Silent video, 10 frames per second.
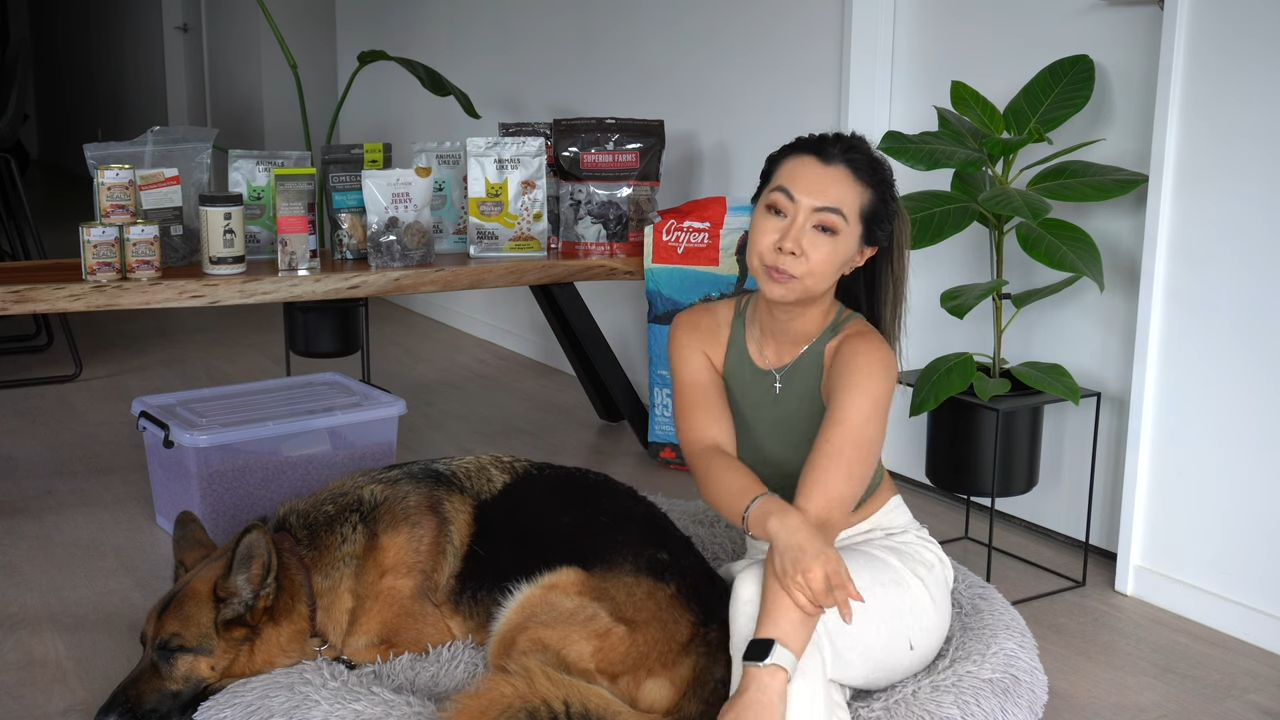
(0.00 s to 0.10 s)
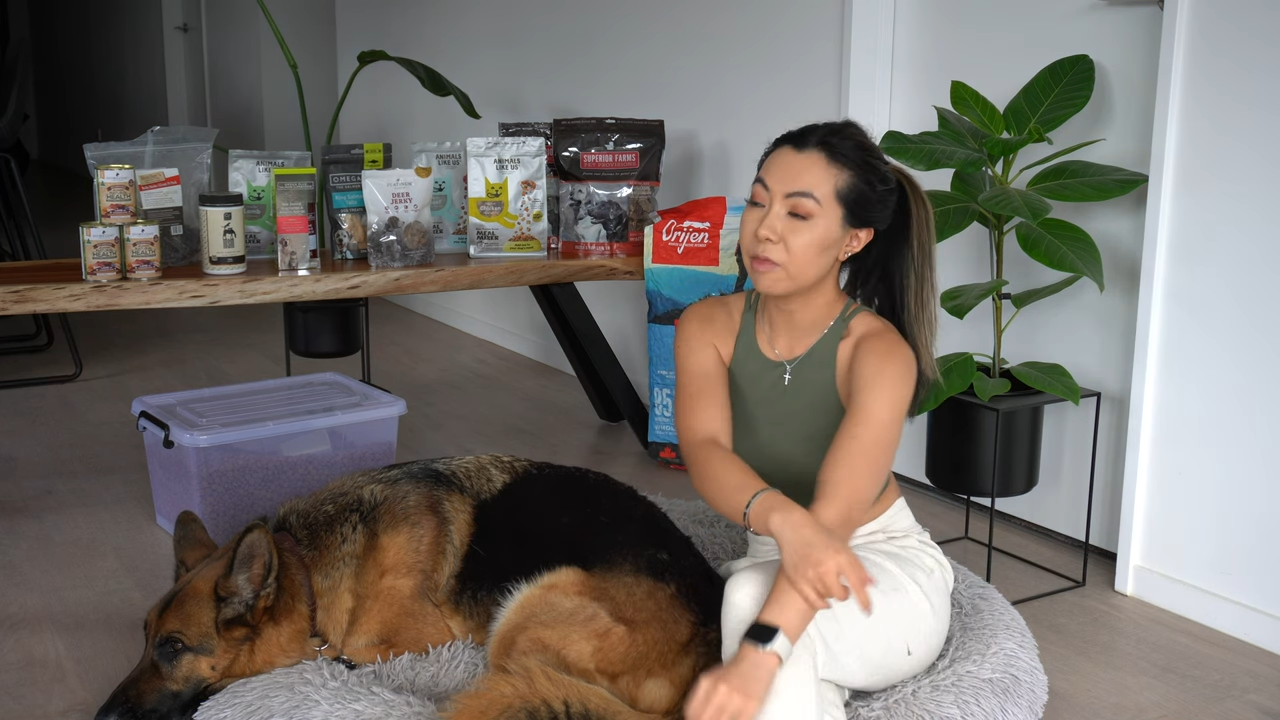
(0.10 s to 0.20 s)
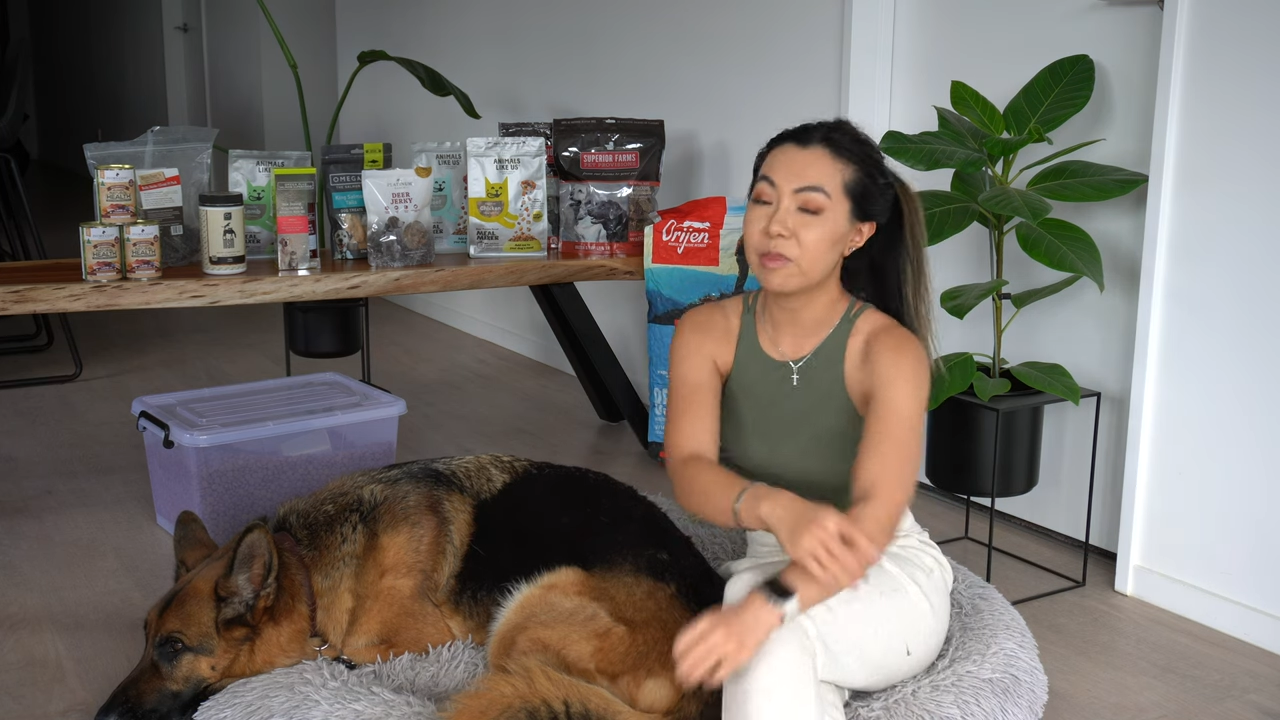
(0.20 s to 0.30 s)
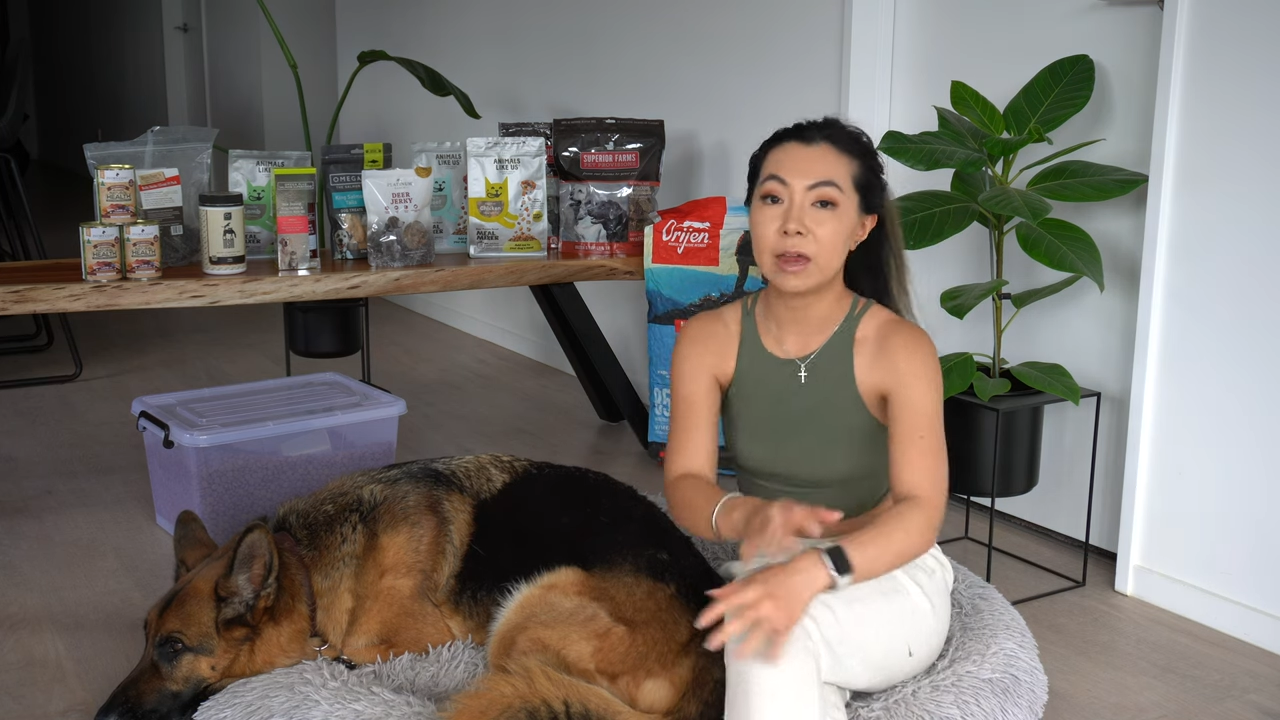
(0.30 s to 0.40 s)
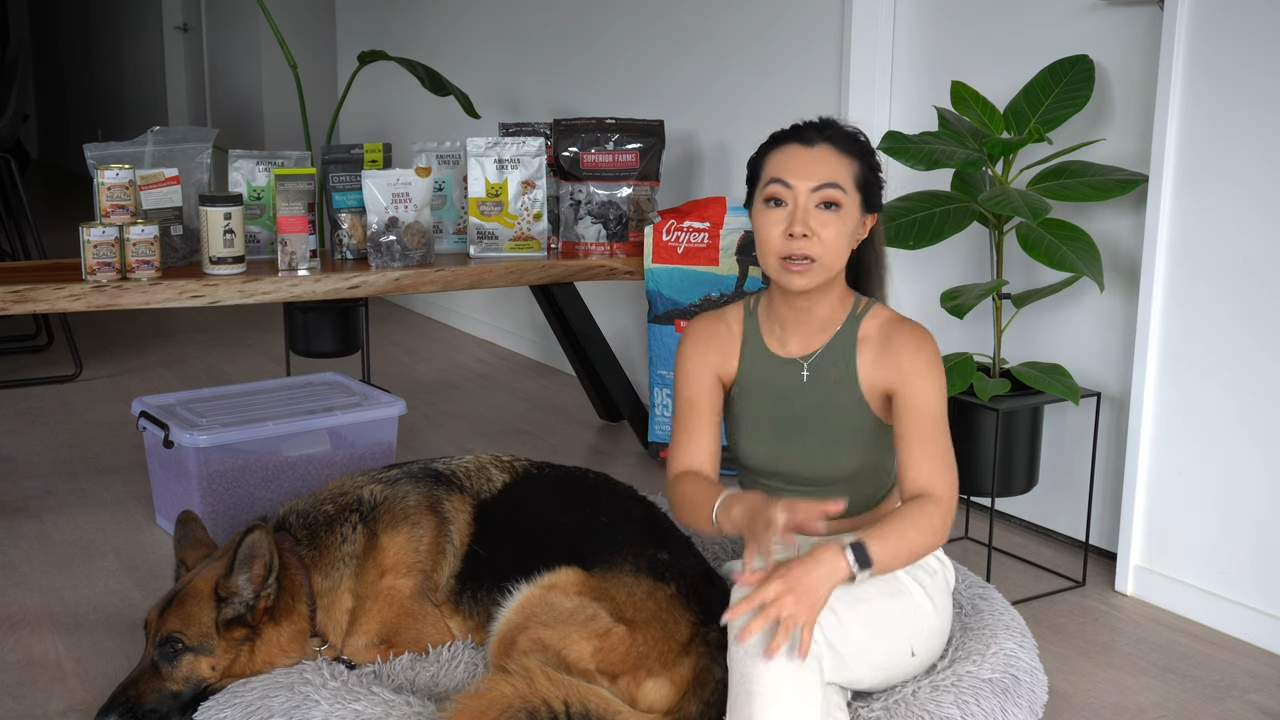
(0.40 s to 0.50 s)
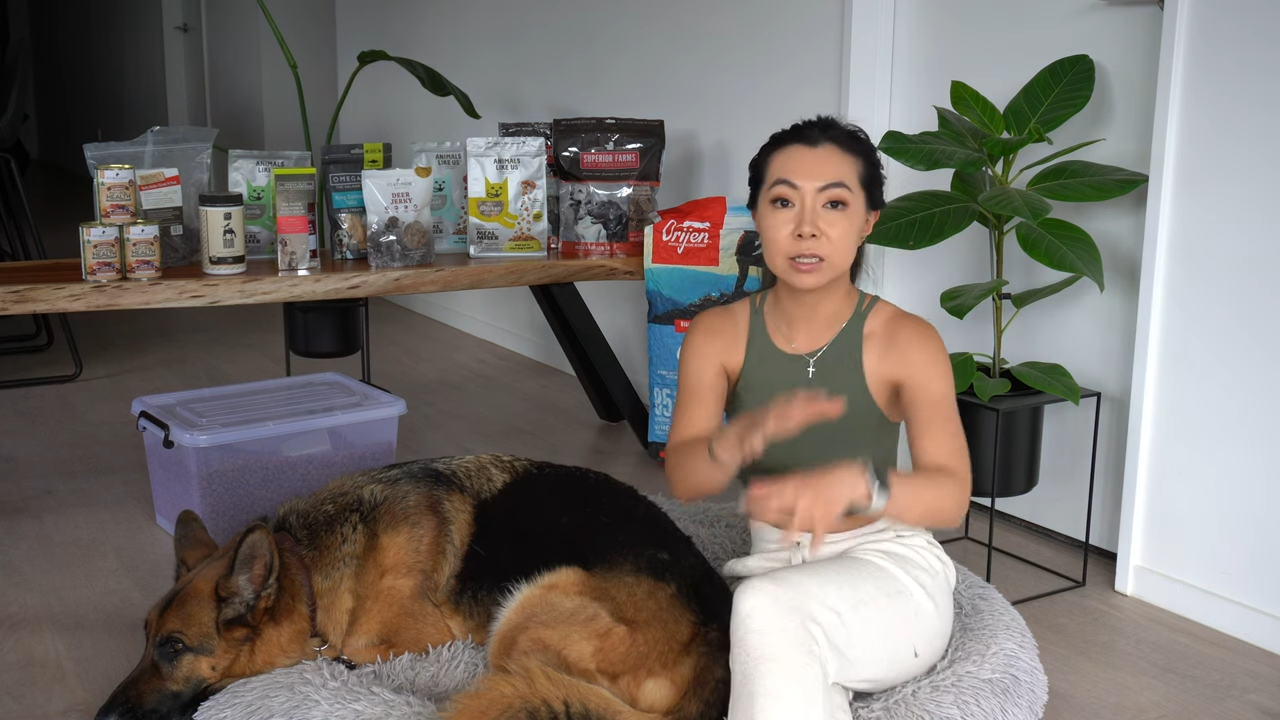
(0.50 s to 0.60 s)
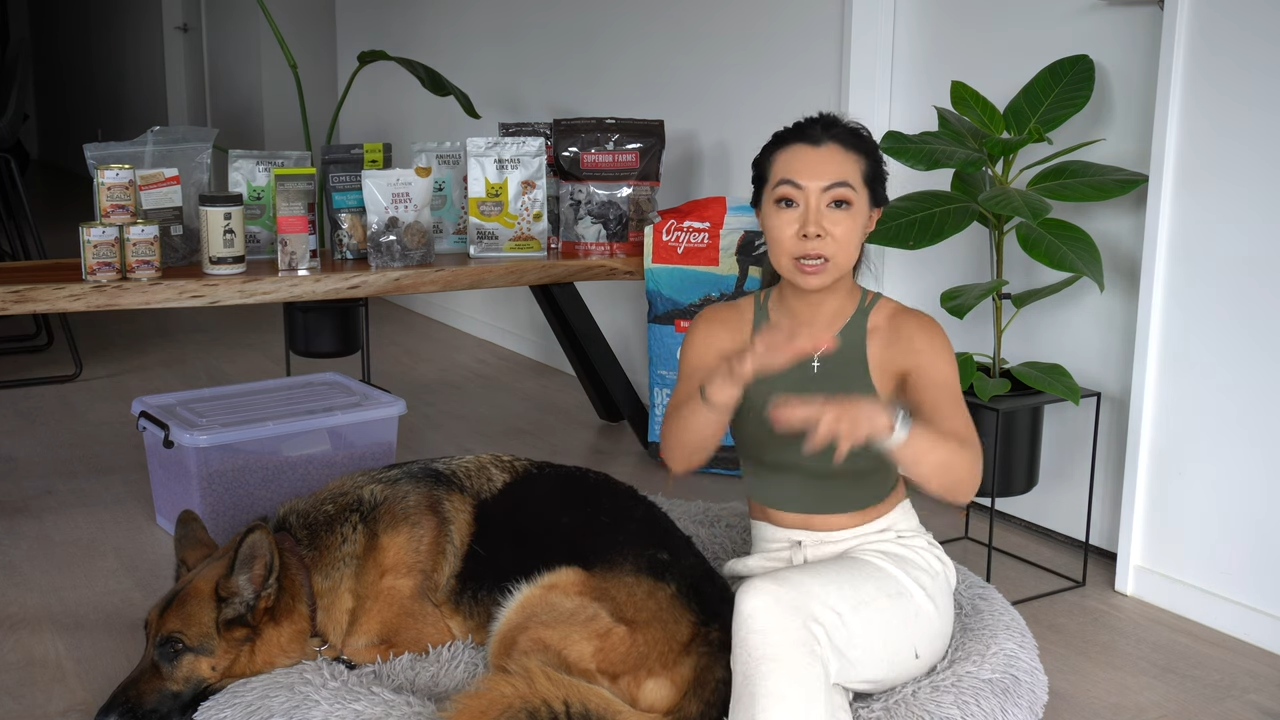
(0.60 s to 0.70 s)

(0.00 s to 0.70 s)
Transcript: and that is